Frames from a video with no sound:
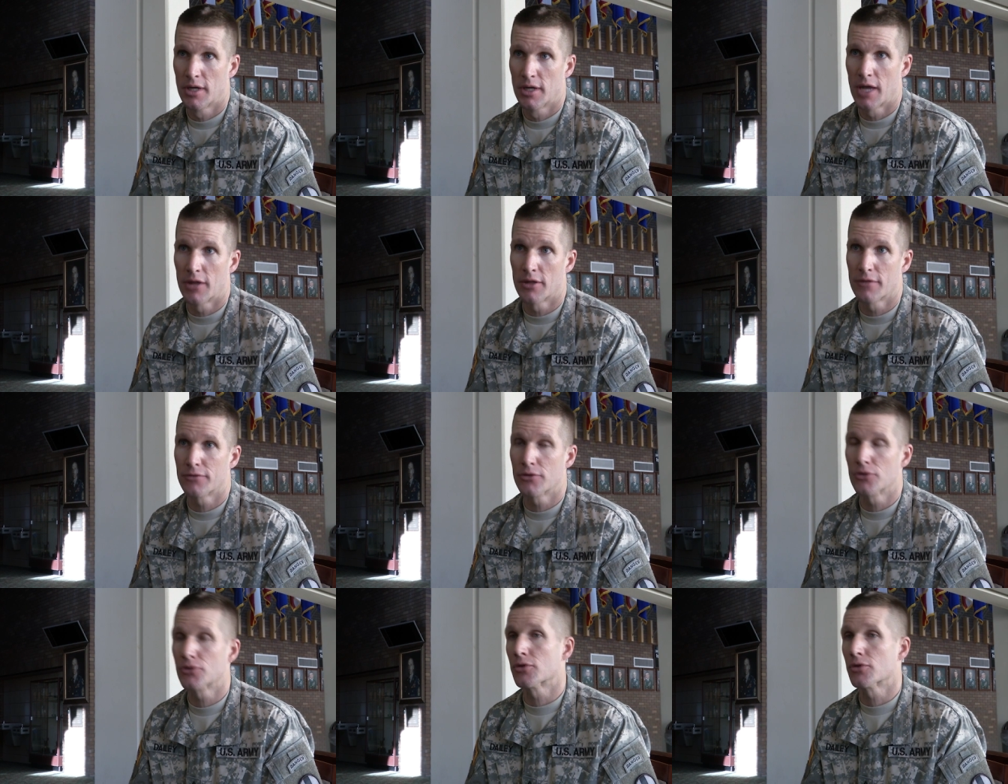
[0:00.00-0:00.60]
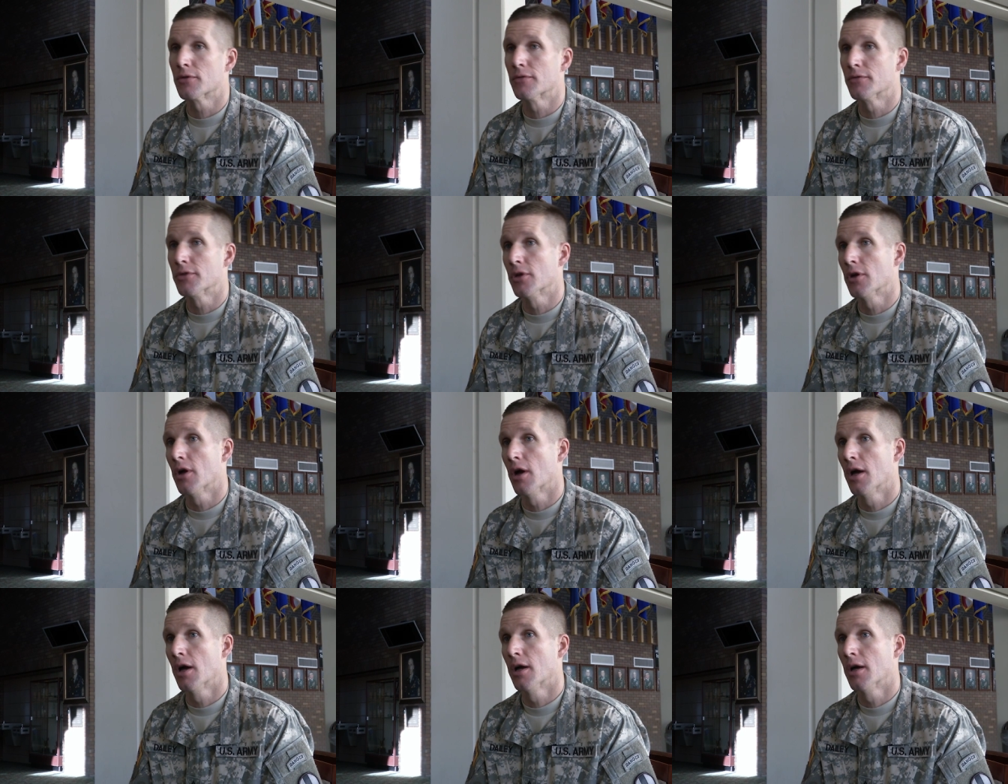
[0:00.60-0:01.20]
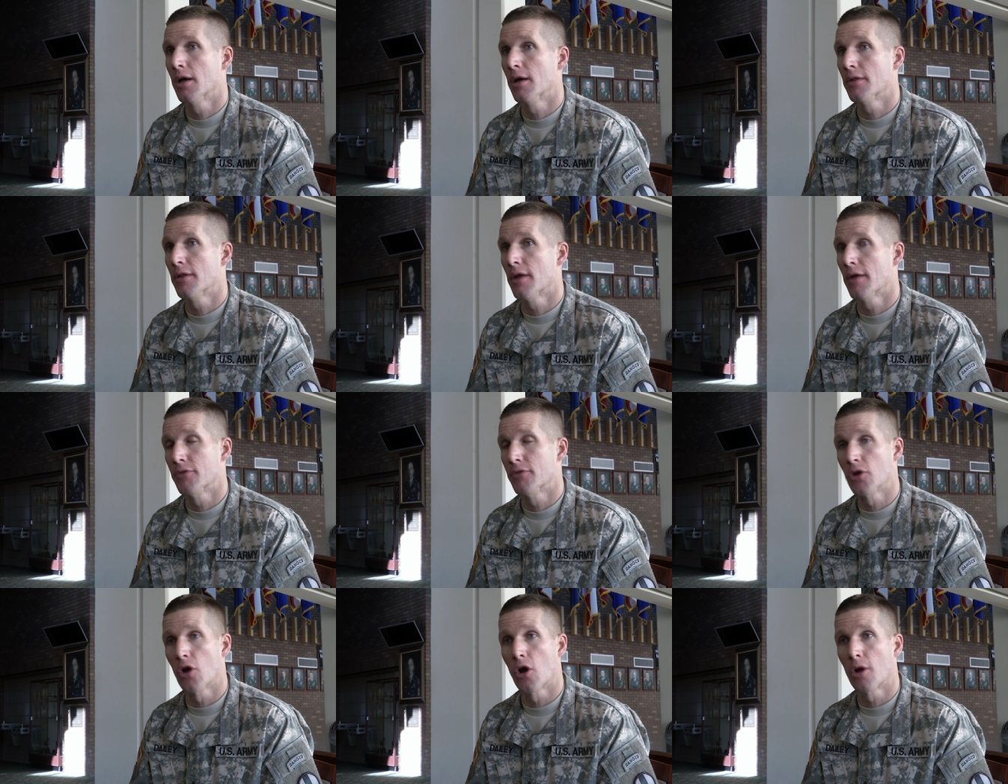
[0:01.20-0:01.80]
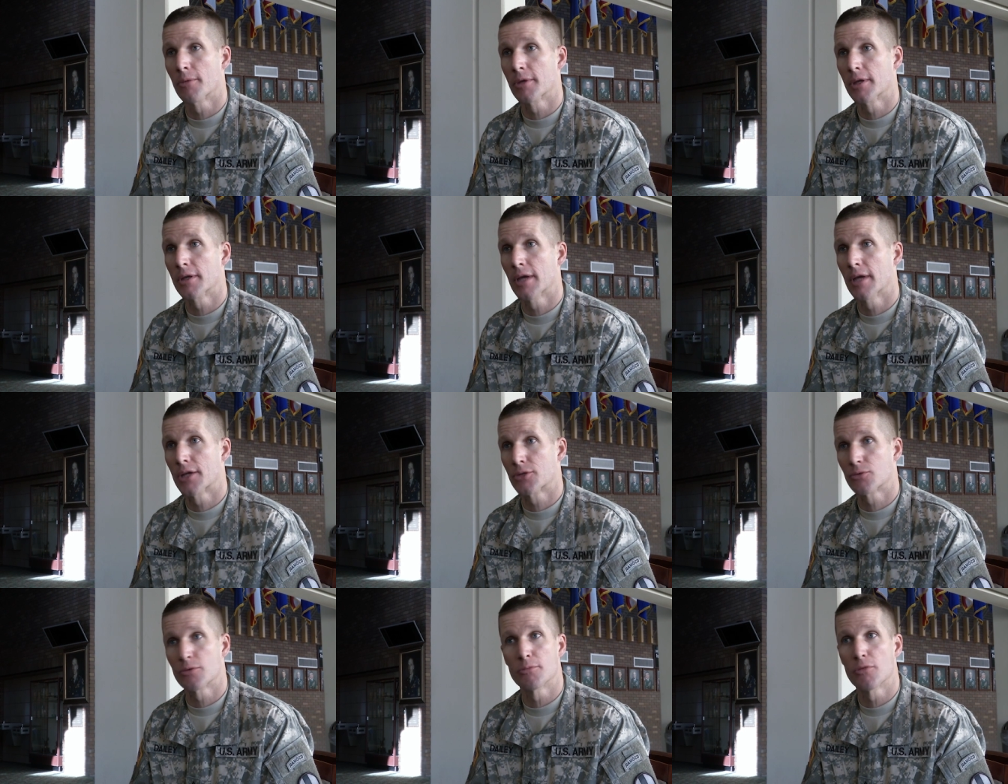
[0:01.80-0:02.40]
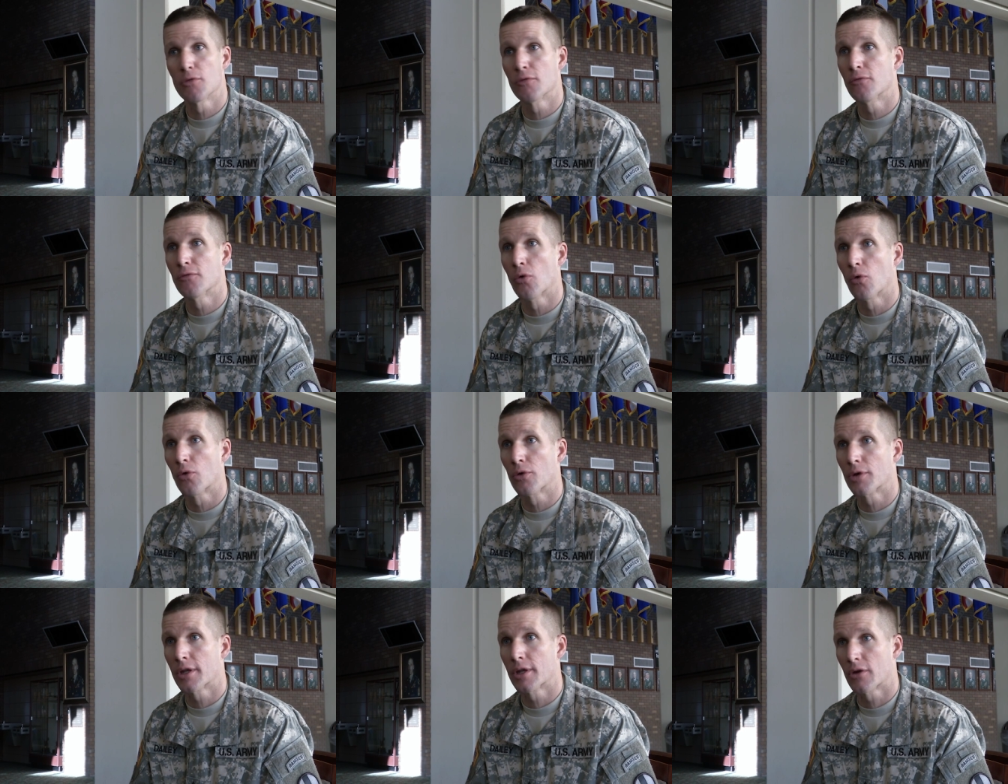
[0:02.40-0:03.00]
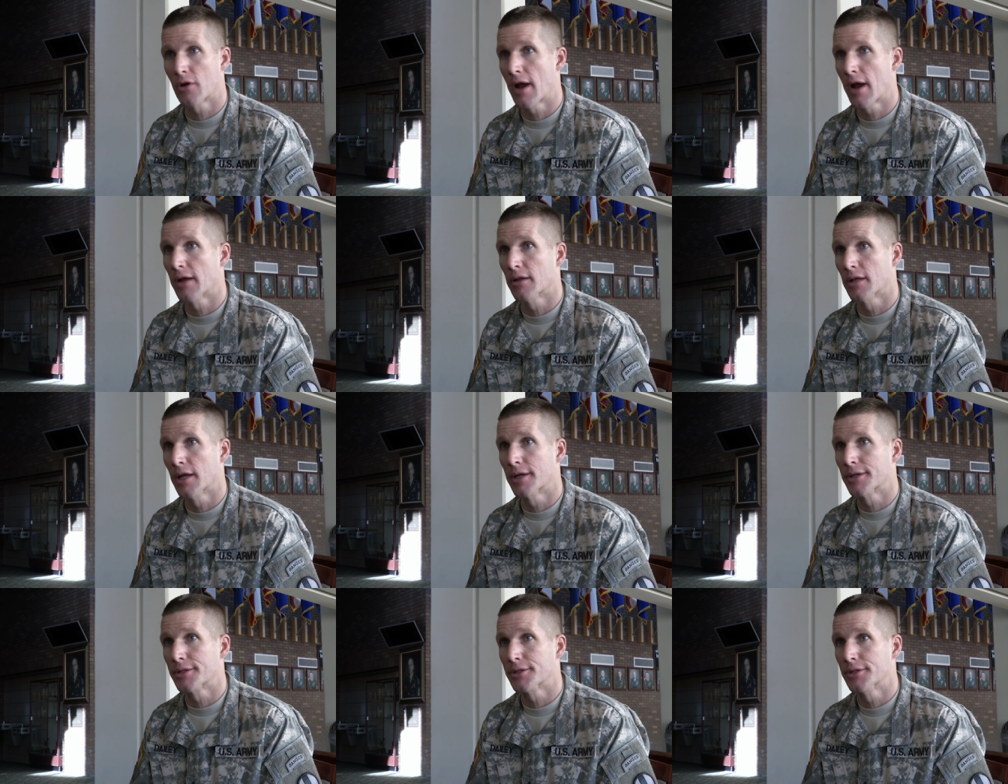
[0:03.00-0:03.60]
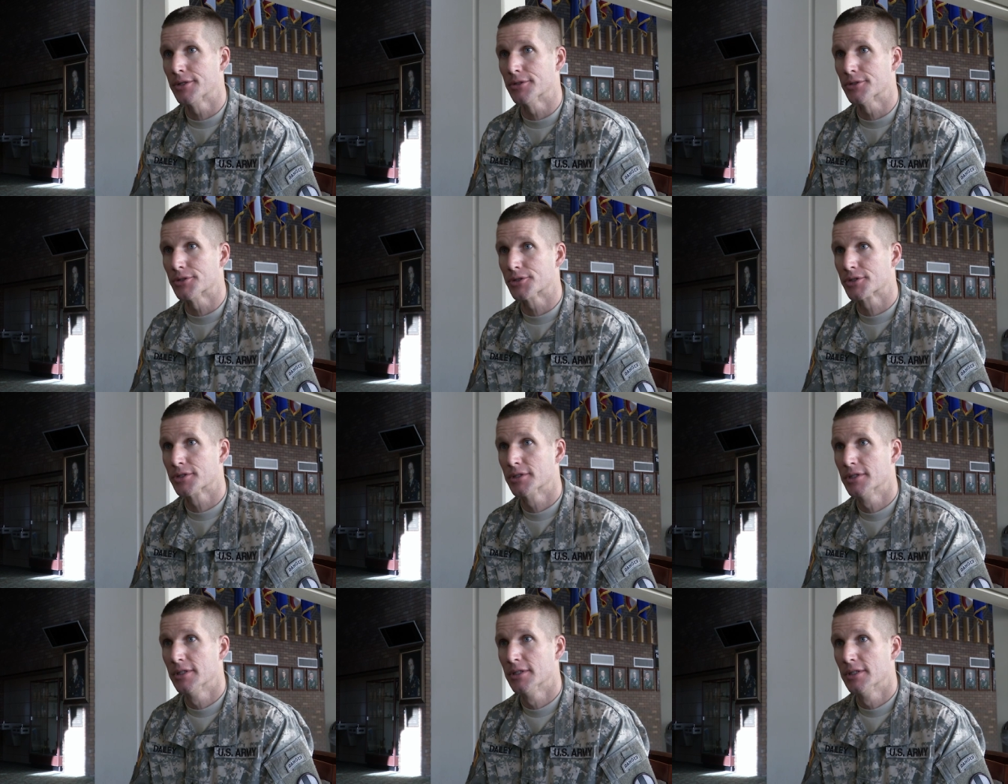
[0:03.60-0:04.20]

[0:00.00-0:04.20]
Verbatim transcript: and the future of the, uh, of the Army as we move forward in our outlying years.